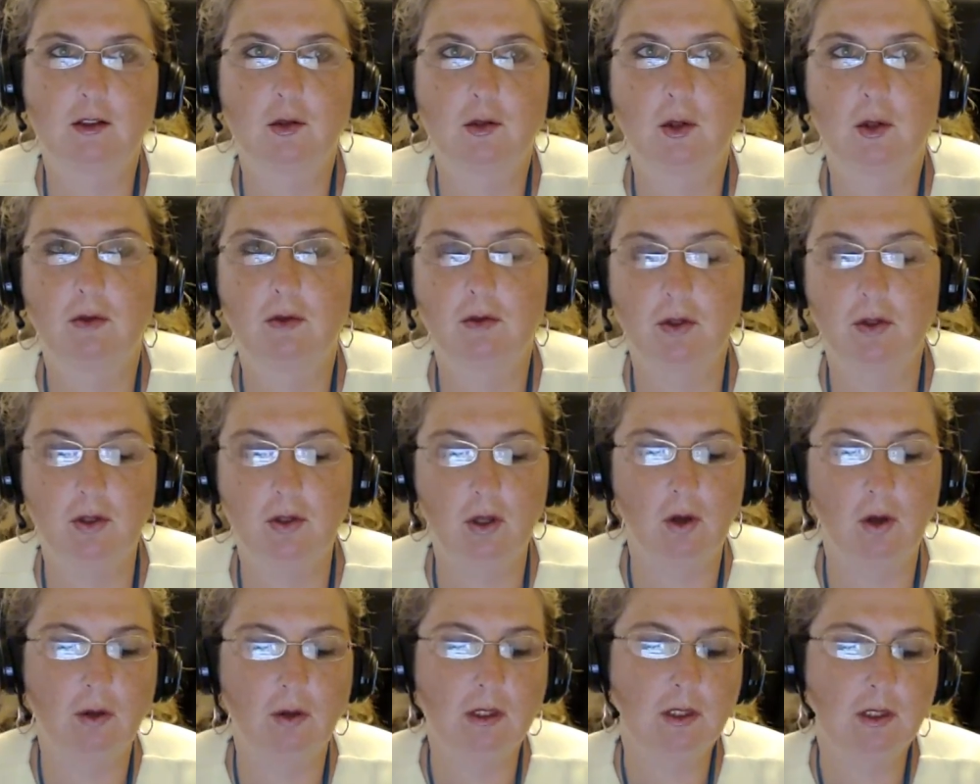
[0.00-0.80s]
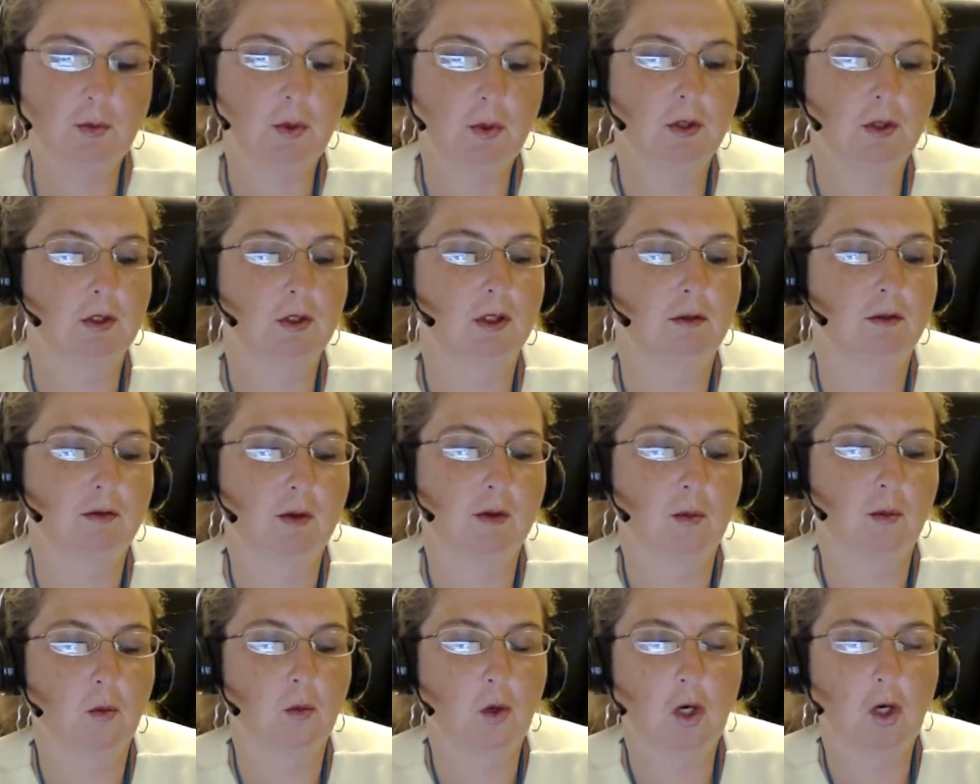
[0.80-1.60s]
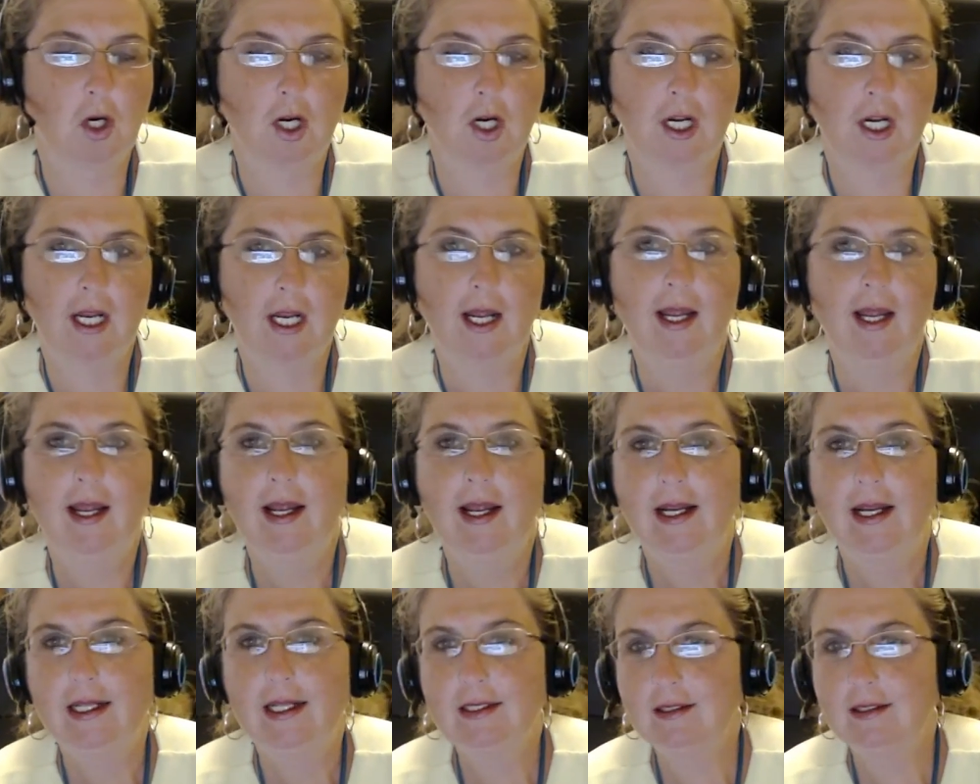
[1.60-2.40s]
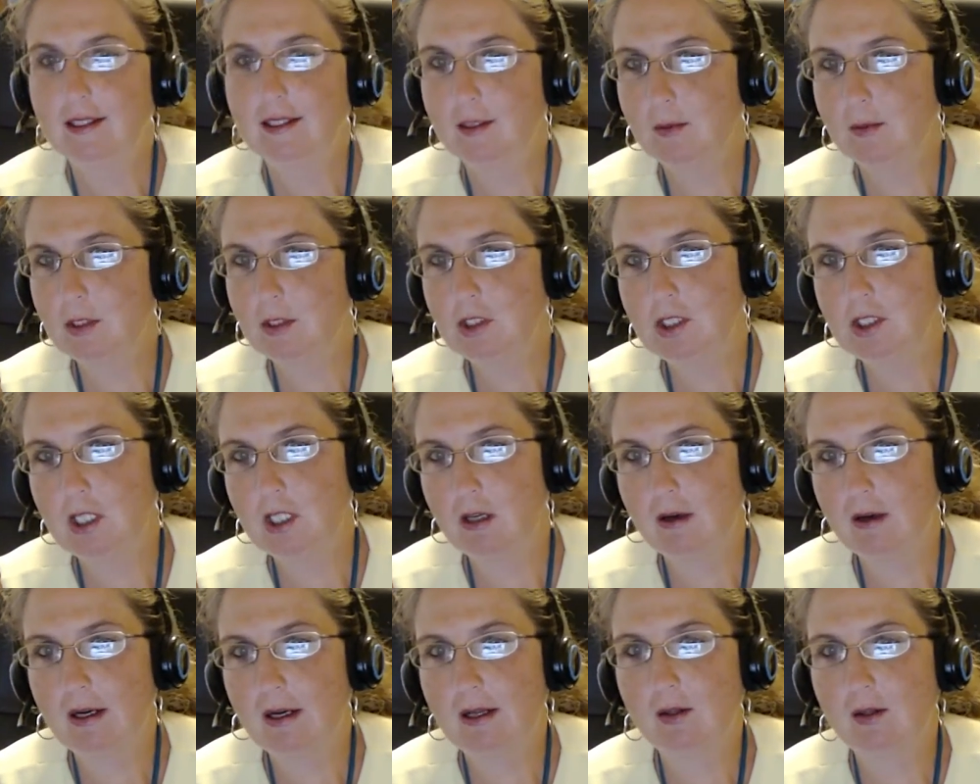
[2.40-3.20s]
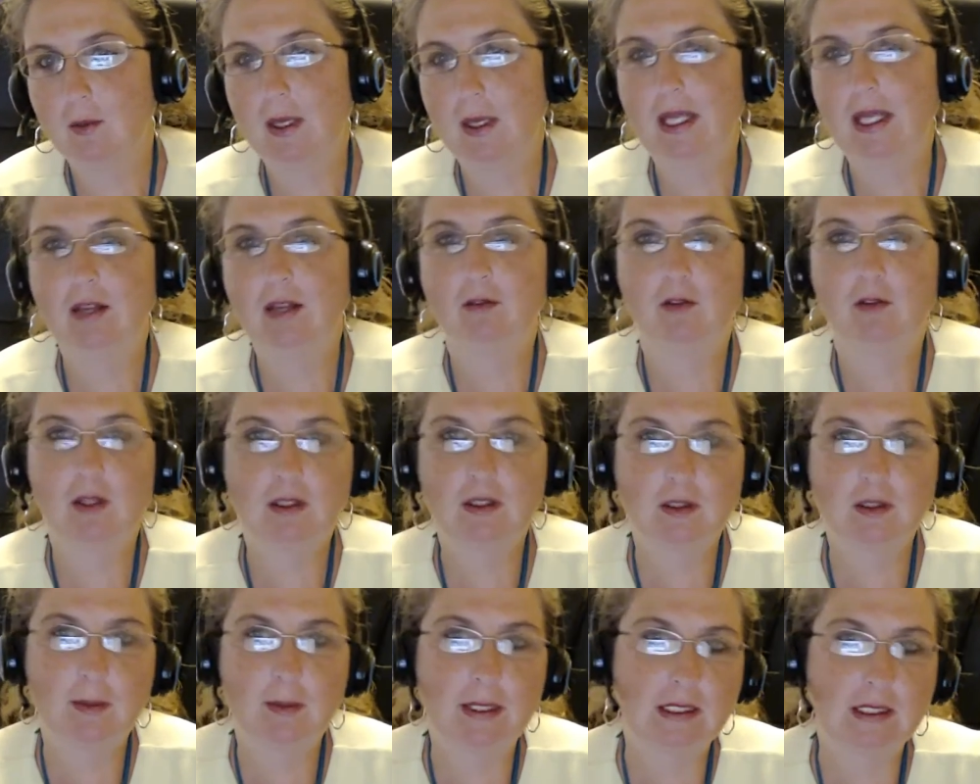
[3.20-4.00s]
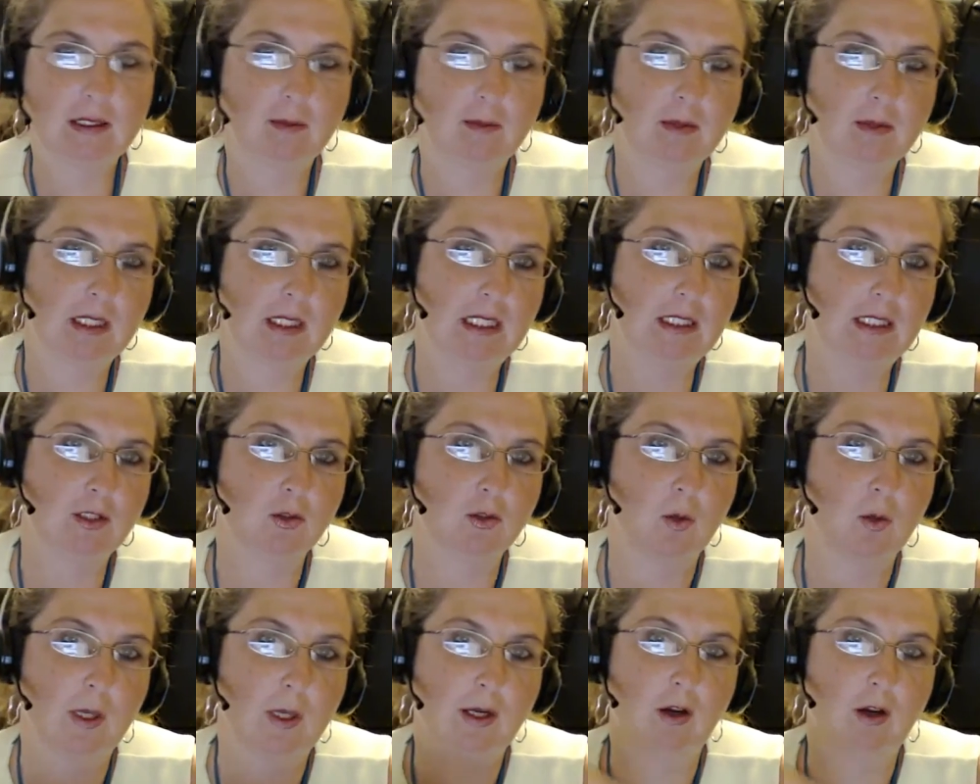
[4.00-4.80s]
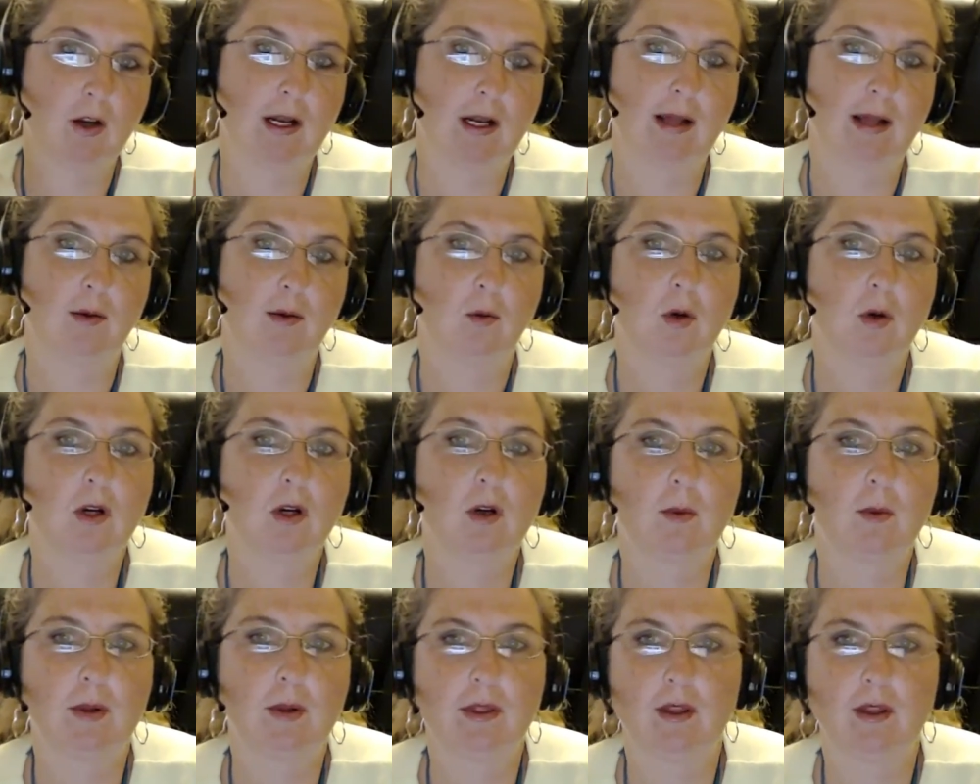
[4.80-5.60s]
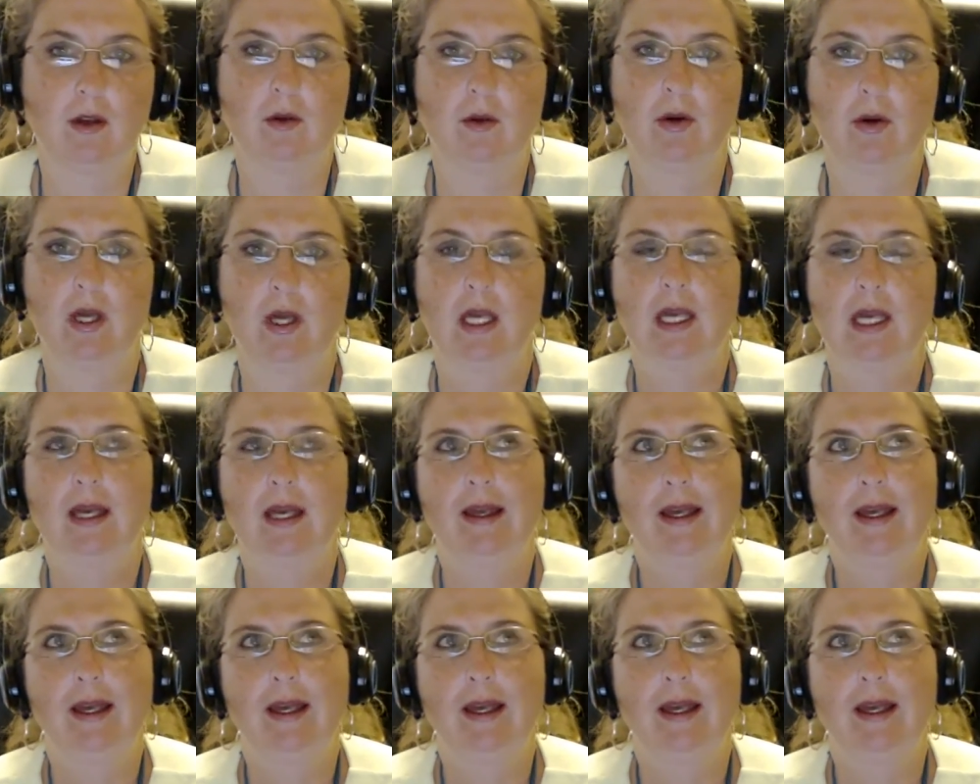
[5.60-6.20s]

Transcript: So if you know this person from work, he's going to be sharing the way he feels about something that's going on at work with you.